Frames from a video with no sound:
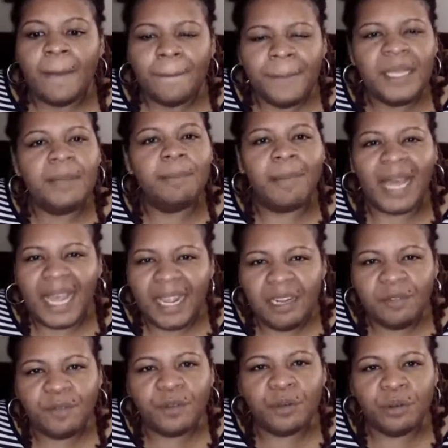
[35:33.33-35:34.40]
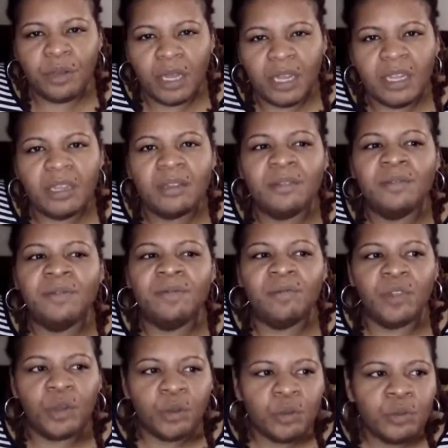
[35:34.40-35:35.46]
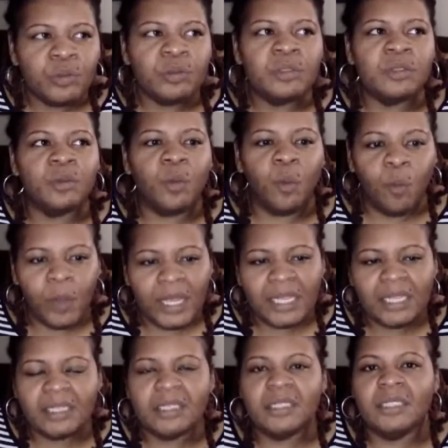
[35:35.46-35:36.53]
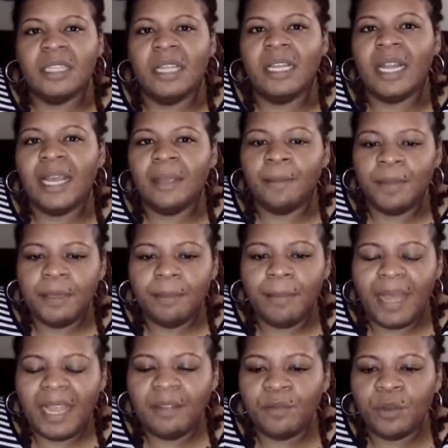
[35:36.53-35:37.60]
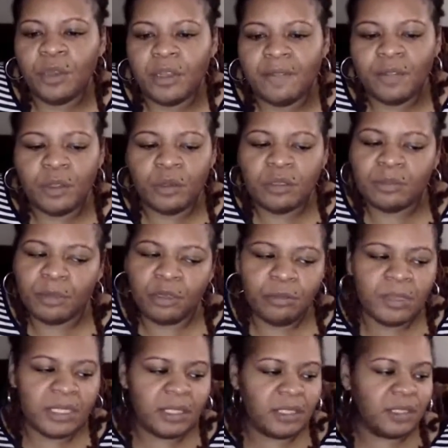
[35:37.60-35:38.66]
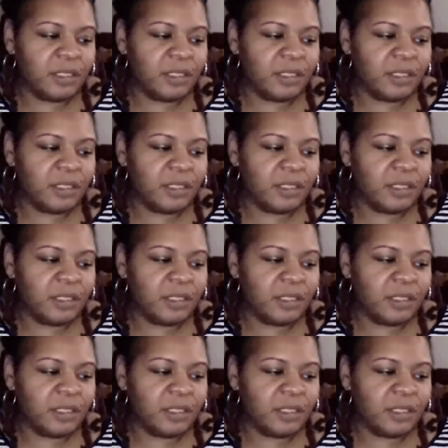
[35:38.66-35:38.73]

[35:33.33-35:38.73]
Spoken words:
be mindful of those wins and like be mindful of those moments.